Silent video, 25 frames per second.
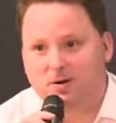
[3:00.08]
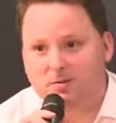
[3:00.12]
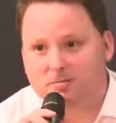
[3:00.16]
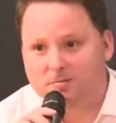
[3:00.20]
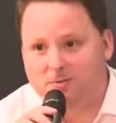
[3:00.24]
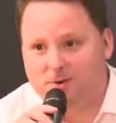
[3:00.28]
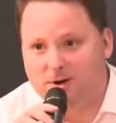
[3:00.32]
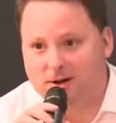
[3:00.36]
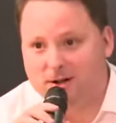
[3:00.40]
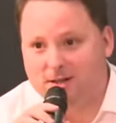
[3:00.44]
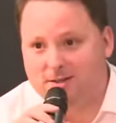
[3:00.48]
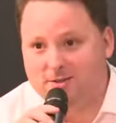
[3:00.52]

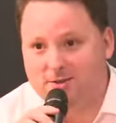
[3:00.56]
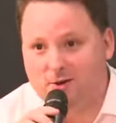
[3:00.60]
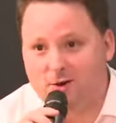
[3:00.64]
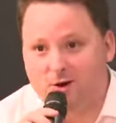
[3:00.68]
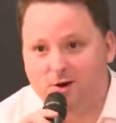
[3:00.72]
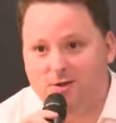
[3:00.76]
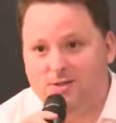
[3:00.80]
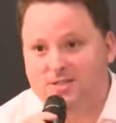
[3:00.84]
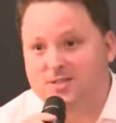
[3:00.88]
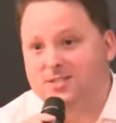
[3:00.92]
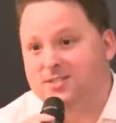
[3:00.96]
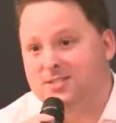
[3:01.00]
right?
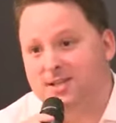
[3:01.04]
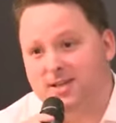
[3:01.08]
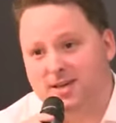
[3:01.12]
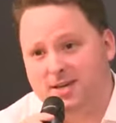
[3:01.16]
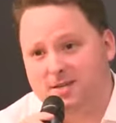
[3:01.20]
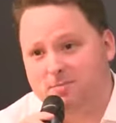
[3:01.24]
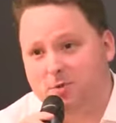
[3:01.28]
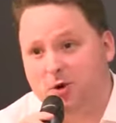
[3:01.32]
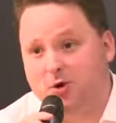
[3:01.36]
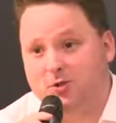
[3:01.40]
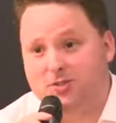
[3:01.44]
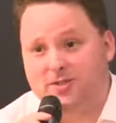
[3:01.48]
Or an
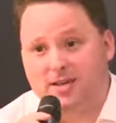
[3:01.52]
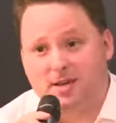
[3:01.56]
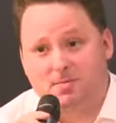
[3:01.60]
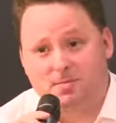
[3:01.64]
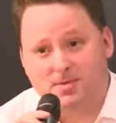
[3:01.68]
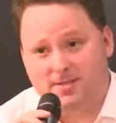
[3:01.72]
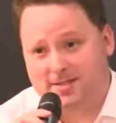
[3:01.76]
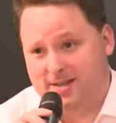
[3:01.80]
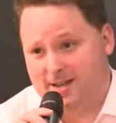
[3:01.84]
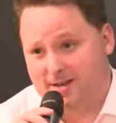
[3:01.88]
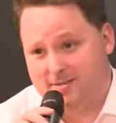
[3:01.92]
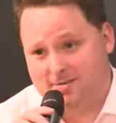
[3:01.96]
interim or
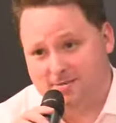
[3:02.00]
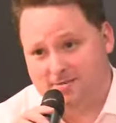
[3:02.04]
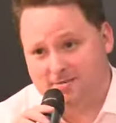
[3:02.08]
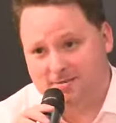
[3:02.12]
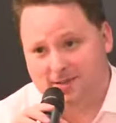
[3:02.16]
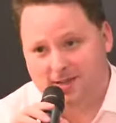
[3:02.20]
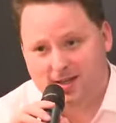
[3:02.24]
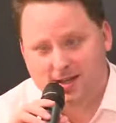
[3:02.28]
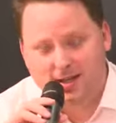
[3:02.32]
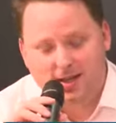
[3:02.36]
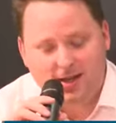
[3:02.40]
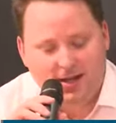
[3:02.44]
temp staff.
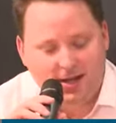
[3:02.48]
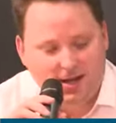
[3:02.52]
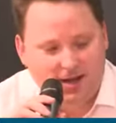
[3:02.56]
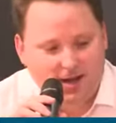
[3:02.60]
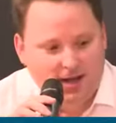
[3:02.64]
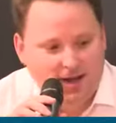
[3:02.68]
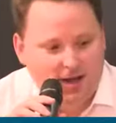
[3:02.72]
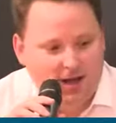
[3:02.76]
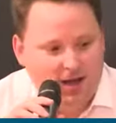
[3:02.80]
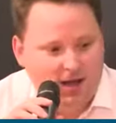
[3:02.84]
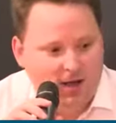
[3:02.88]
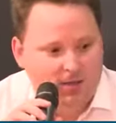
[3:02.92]

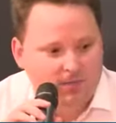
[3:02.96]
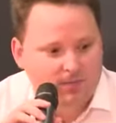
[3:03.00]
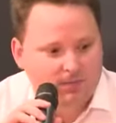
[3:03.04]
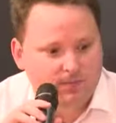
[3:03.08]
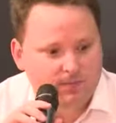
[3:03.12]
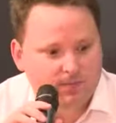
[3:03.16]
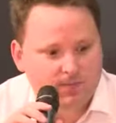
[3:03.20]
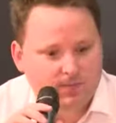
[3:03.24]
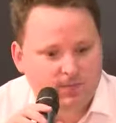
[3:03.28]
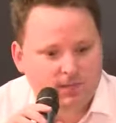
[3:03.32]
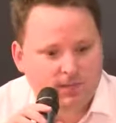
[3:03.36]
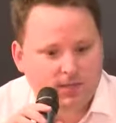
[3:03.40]

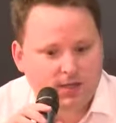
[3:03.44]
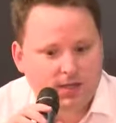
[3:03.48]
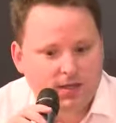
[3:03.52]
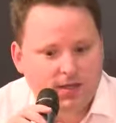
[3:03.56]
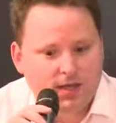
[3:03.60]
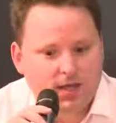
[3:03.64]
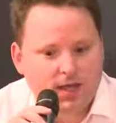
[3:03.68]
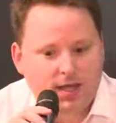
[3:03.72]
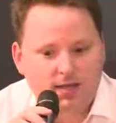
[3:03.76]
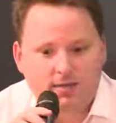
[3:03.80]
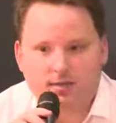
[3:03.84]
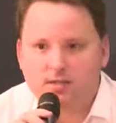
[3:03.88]

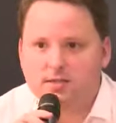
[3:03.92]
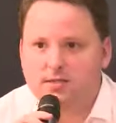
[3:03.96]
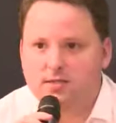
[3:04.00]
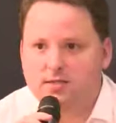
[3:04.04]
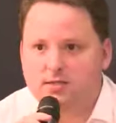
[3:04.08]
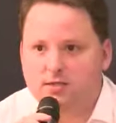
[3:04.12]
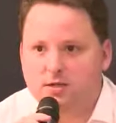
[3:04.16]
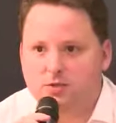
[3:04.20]
And this is